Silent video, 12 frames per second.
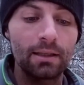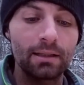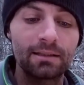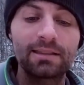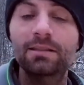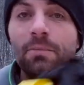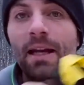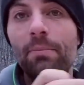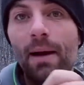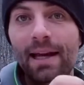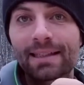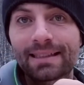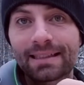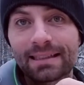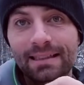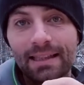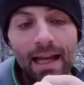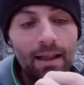This is made by
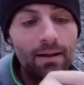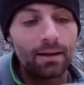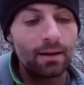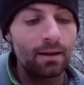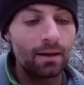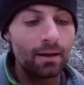Stellar.